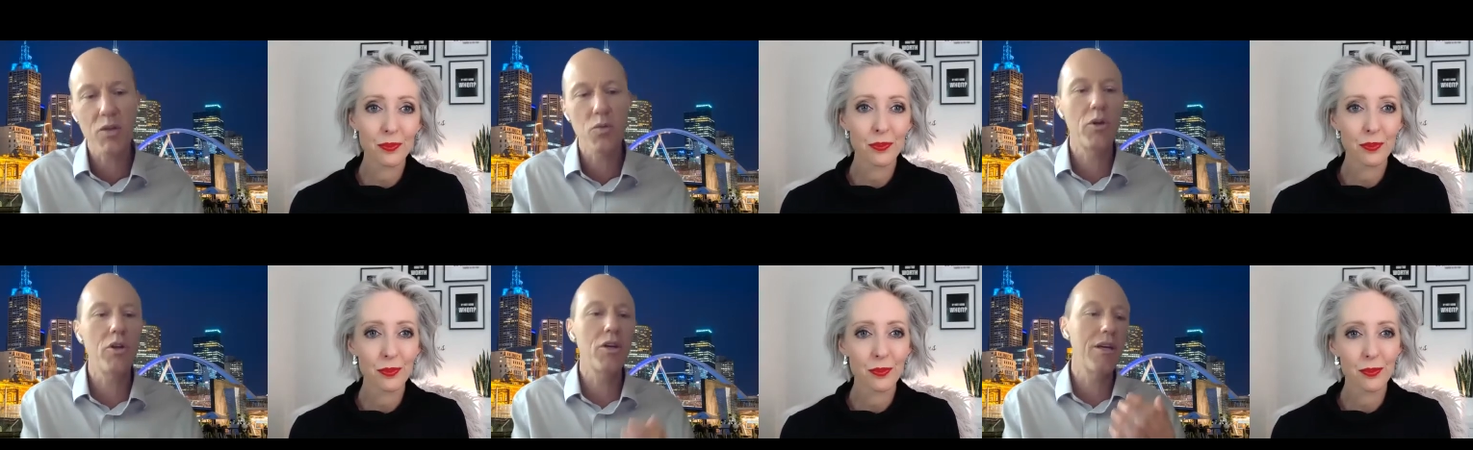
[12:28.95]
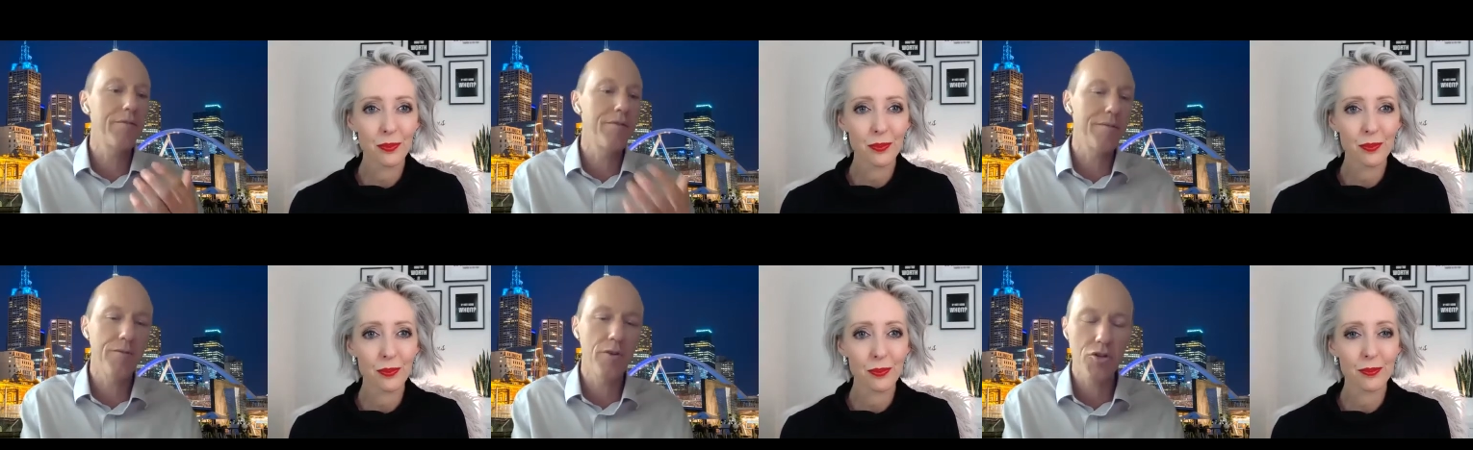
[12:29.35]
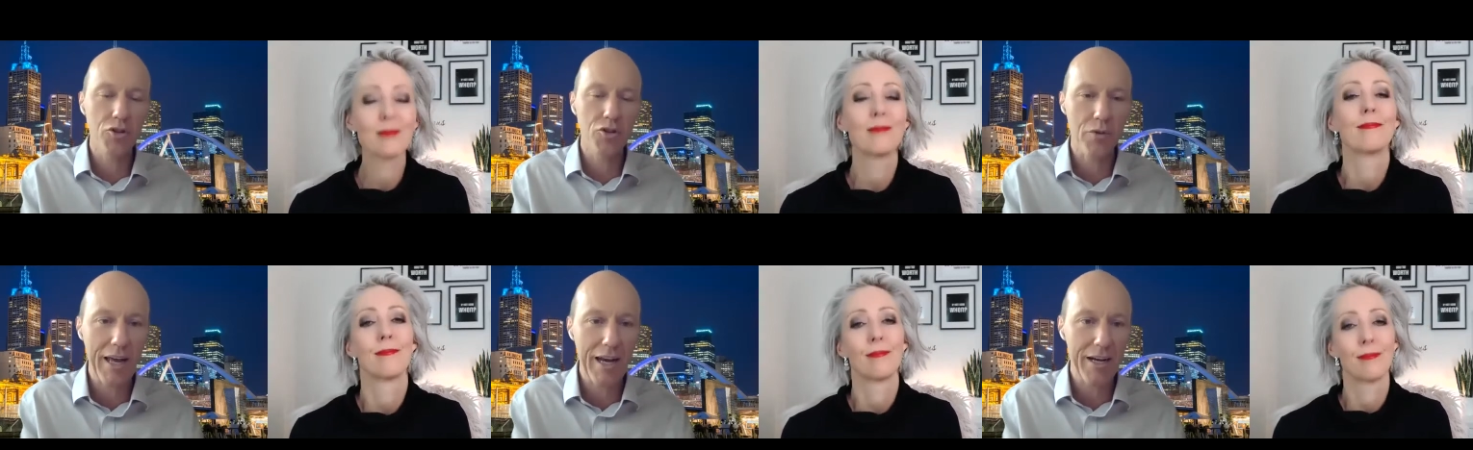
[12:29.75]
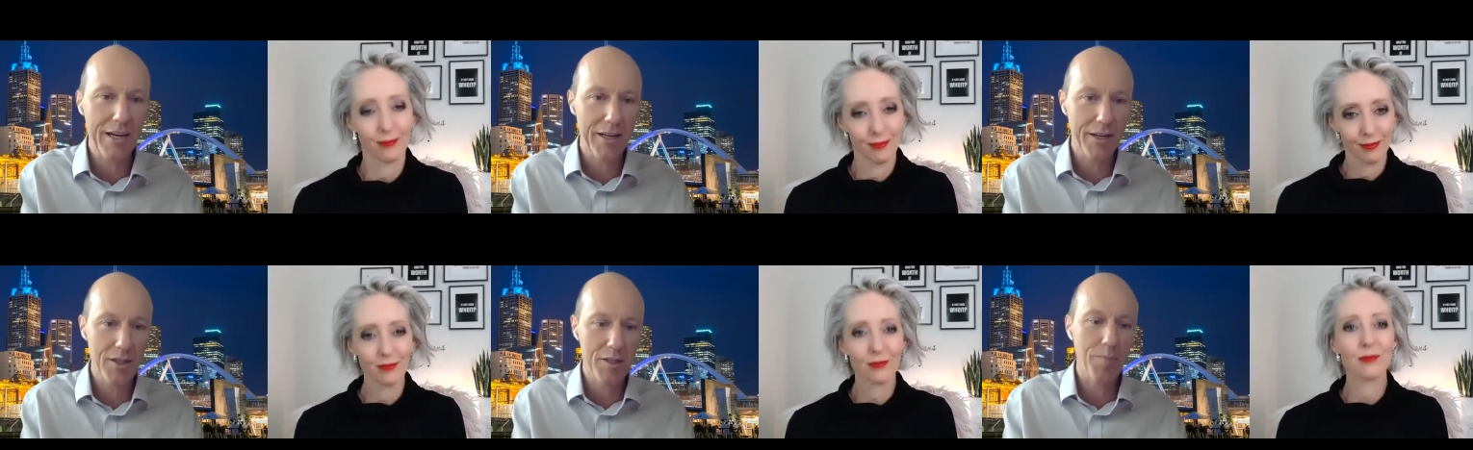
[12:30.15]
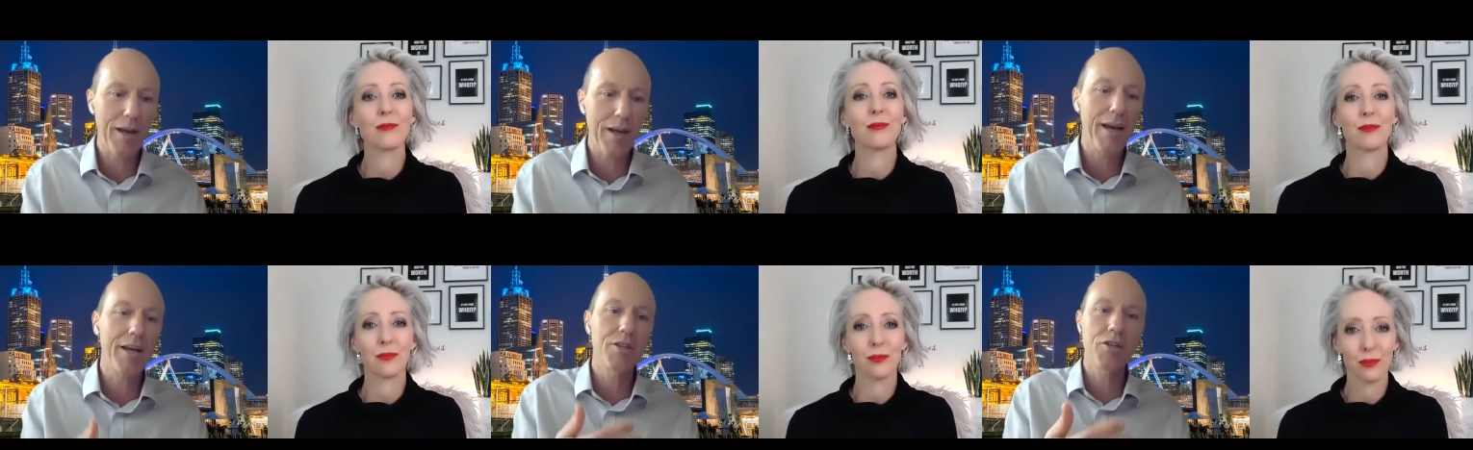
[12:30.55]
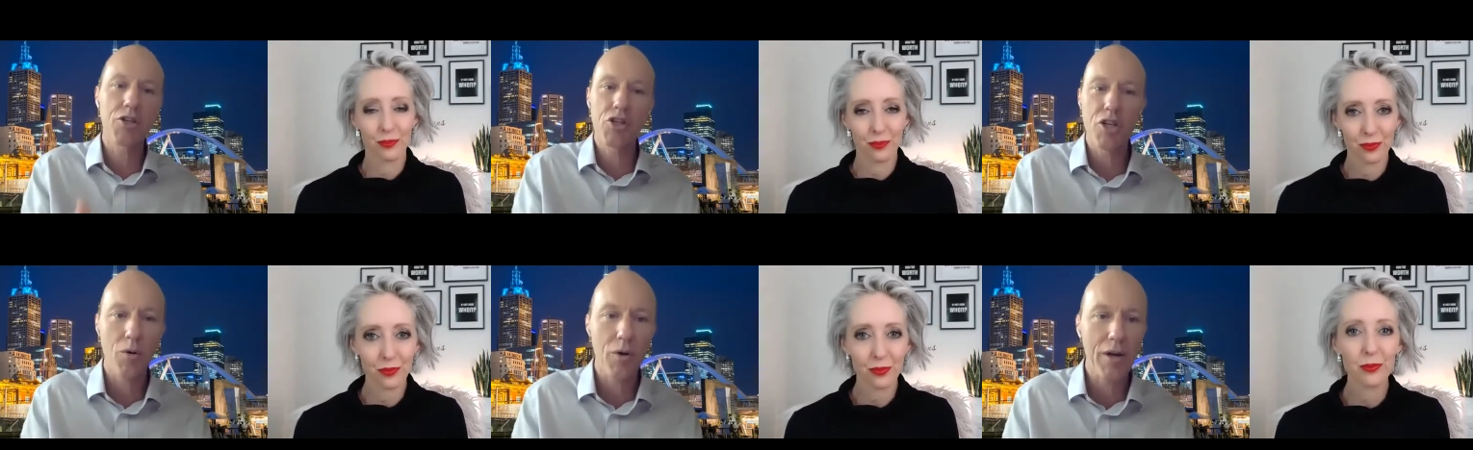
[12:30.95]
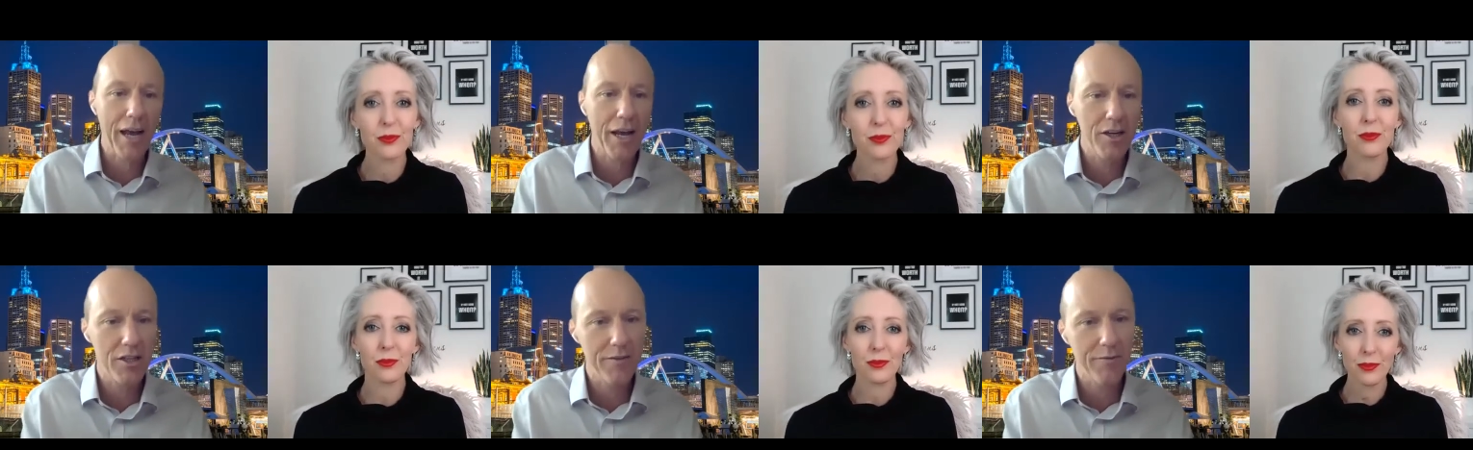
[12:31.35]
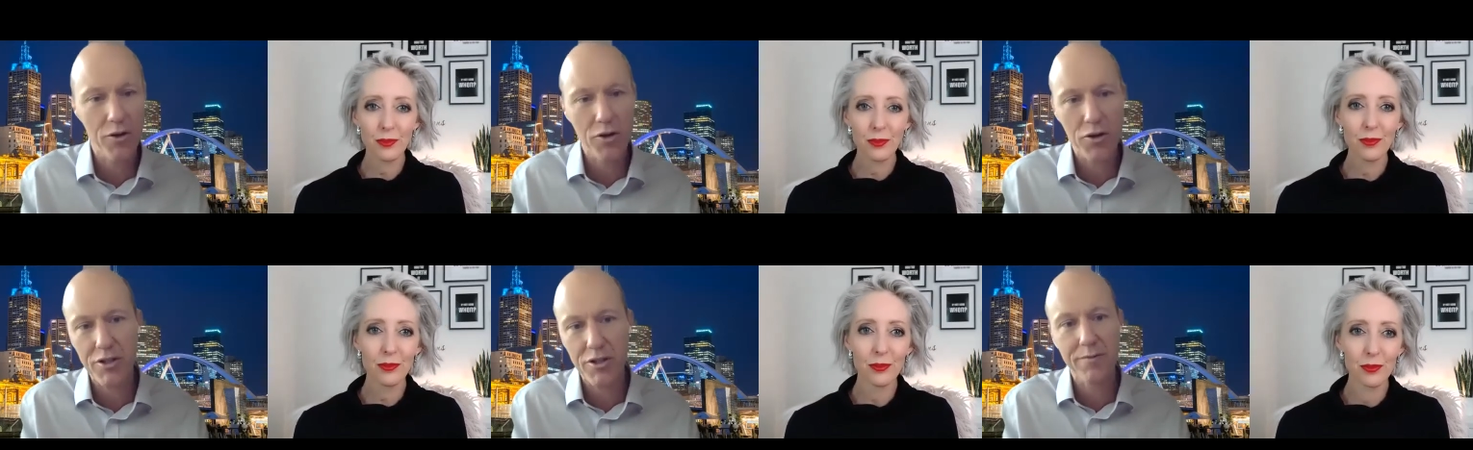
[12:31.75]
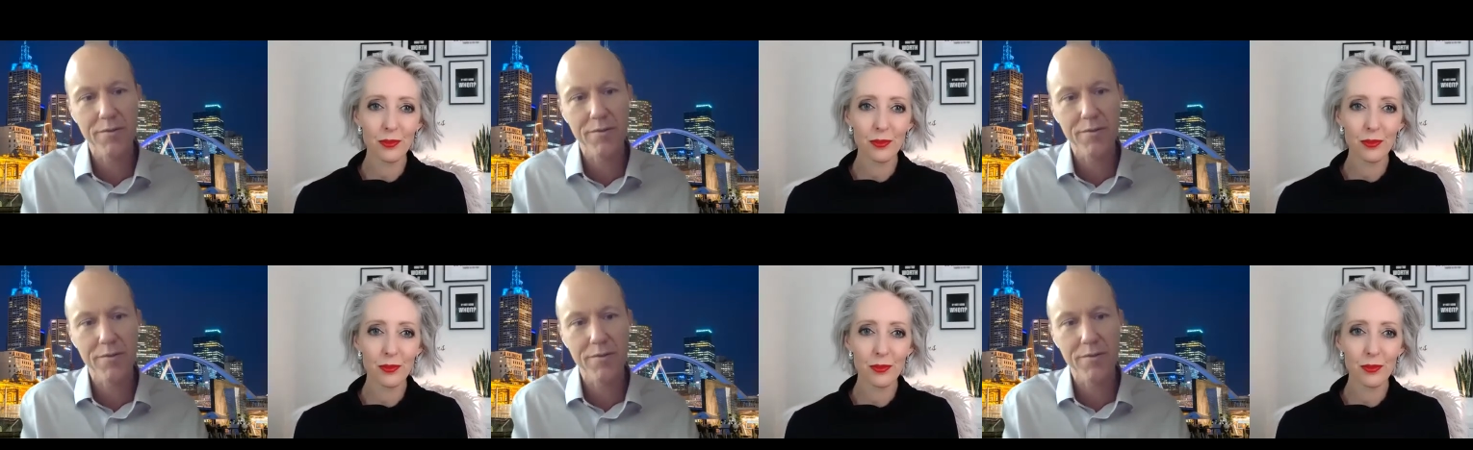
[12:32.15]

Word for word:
Speaker 1: when you give them virtual reality displays that show an aged version of